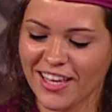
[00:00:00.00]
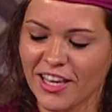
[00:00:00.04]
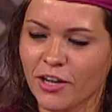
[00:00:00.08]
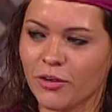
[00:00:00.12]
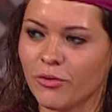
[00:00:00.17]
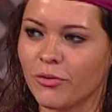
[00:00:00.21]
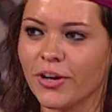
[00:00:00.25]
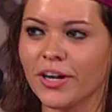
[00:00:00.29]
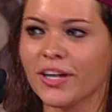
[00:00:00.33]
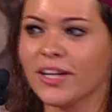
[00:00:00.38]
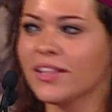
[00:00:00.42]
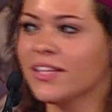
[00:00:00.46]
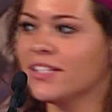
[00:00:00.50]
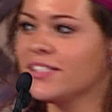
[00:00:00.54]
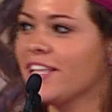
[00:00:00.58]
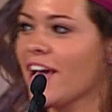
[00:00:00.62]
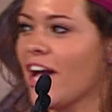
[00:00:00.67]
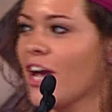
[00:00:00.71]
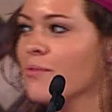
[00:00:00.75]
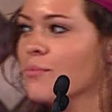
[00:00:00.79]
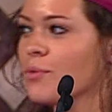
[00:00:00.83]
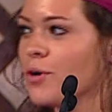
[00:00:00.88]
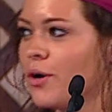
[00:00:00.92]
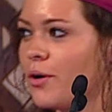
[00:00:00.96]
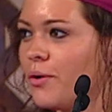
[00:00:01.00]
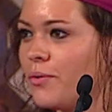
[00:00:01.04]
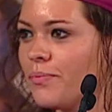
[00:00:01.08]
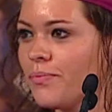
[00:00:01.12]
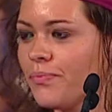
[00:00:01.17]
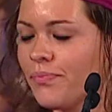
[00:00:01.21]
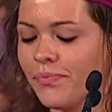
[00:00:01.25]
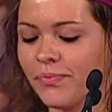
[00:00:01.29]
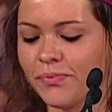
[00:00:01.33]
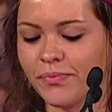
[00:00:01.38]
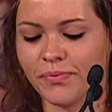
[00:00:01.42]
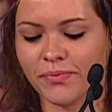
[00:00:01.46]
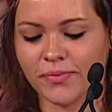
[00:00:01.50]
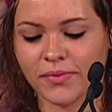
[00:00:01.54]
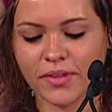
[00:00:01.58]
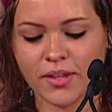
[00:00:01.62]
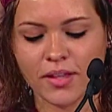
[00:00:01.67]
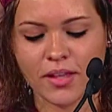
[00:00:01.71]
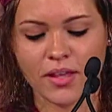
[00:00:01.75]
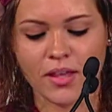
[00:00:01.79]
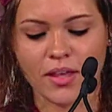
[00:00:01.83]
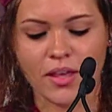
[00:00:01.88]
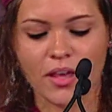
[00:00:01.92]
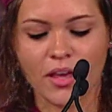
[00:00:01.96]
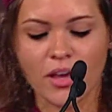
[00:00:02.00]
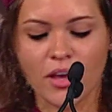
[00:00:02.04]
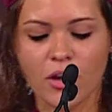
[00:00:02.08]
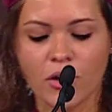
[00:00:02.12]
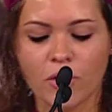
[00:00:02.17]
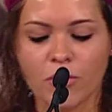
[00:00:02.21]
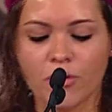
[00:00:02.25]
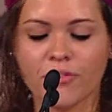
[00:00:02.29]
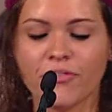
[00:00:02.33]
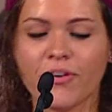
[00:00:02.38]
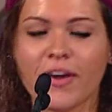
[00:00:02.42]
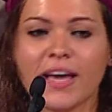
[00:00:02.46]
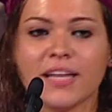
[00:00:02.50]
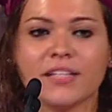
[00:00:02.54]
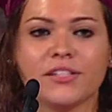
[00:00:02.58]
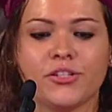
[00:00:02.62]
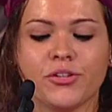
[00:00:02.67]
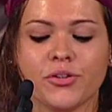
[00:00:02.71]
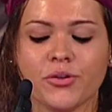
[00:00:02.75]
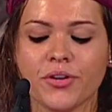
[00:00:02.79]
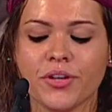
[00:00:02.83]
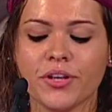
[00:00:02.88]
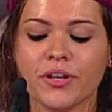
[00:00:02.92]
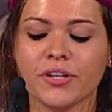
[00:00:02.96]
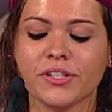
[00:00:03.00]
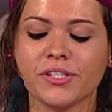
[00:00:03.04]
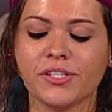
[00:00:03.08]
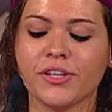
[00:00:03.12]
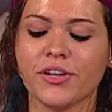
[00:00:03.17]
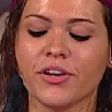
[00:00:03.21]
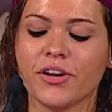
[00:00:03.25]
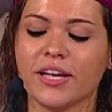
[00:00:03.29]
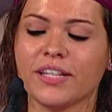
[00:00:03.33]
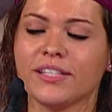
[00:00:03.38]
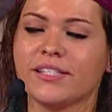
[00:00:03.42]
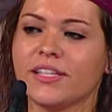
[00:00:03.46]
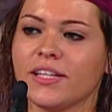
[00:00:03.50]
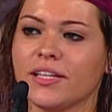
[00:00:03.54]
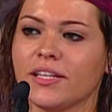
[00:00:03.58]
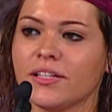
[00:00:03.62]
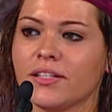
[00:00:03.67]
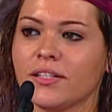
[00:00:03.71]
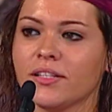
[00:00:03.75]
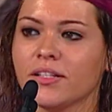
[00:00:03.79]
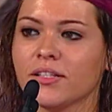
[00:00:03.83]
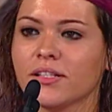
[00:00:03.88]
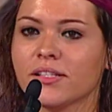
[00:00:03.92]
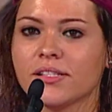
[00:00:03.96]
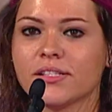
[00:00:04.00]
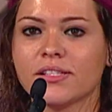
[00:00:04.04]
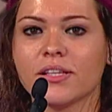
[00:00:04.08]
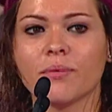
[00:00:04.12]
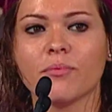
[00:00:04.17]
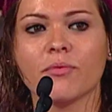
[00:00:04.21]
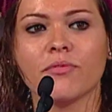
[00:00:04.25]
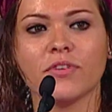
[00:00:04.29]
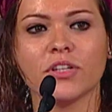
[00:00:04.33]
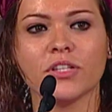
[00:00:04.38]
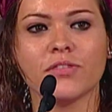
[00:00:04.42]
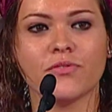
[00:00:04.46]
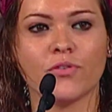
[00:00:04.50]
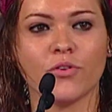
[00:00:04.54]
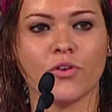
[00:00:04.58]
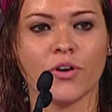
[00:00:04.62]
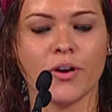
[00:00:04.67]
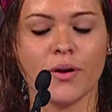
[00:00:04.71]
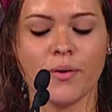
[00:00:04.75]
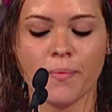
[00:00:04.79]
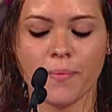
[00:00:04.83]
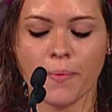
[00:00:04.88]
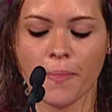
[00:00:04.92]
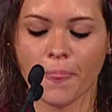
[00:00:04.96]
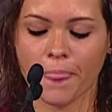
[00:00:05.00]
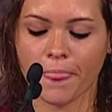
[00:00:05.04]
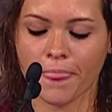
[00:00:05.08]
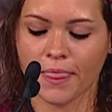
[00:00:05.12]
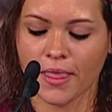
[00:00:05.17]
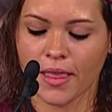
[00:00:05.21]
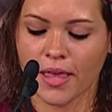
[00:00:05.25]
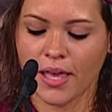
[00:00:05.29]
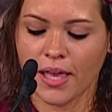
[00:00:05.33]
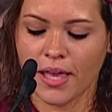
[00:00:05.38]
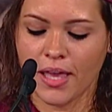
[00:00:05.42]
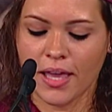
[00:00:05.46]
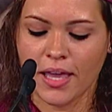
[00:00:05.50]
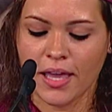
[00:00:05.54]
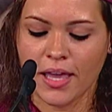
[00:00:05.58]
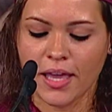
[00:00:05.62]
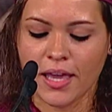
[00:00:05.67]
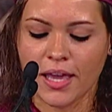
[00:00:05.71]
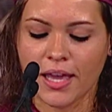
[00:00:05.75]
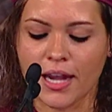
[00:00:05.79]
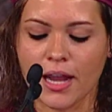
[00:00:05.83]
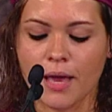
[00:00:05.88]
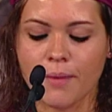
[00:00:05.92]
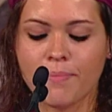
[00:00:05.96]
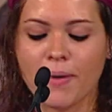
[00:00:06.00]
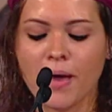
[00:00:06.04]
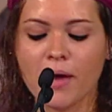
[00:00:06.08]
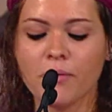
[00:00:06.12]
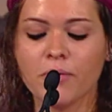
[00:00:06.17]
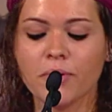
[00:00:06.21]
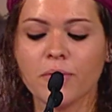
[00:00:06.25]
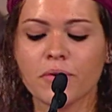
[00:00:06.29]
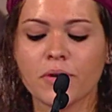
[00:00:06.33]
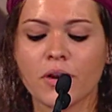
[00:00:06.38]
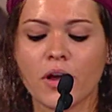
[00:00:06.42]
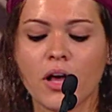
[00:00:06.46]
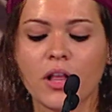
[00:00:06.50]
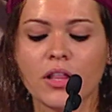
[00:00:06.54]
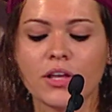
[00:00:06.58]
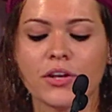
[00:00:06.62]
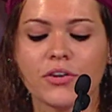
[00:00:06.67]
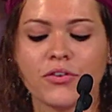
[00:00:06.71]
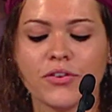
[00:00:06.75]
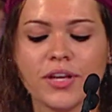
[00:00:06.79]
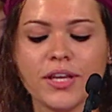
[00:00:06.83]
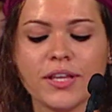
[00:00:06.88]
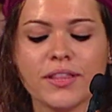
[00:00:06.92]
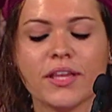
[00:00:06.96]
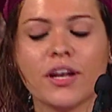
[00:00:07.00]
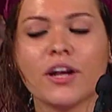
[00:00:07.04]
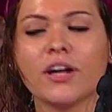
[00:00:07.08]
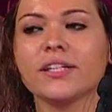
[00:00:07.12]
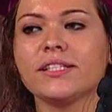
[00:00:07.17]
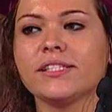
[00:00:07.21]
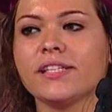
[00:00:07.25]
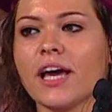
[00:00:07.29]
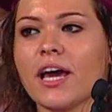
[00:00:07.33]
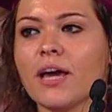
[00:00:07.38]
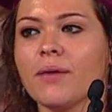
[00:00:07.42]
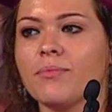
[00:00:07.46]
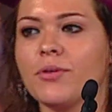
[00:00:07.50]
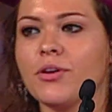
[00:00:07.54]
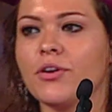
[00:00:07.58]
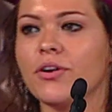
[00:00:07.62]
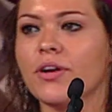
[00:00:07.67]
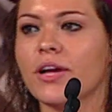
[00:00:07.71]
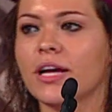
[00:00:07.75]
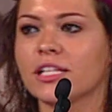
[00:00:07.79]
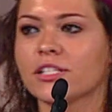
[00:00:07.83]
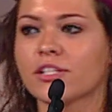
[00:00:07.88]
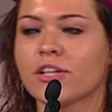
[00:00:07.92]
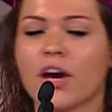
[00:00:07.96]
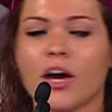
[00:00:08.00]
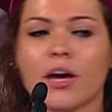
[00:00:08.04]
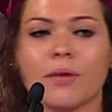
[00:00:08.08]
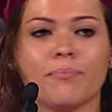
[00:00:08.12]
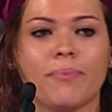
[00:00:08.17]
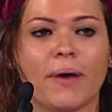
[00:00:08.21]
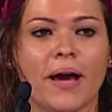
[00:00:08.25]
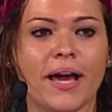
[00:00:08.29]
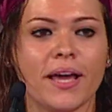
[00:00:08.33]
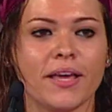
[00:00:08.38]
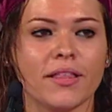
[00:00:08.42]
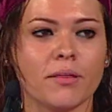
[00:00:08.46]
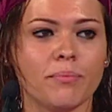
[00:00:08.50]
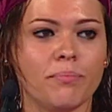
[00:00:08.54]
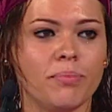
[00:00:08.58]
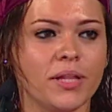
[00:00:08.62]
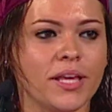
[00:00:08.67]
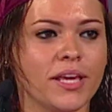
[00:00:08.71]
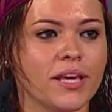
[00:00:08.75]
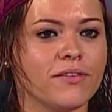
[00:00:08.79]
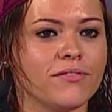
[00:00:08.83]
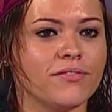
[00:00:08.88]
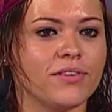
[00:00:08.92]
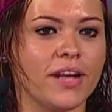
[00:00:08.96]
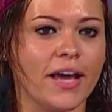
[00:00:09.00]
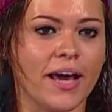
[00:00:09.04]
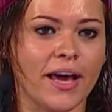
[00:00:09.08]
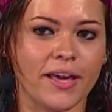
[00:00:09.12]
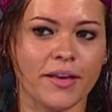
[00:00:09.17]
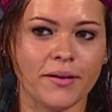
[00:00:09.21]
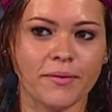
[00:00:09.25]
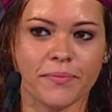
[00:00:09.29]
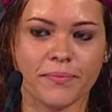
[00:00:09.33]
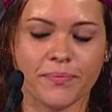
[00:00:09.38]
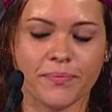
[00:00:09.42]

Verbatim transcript: Where did the time go? We've had 2 years here at Dean, some of us 4, and I bet we would all agree that our time here has gone by in the blink of an eye.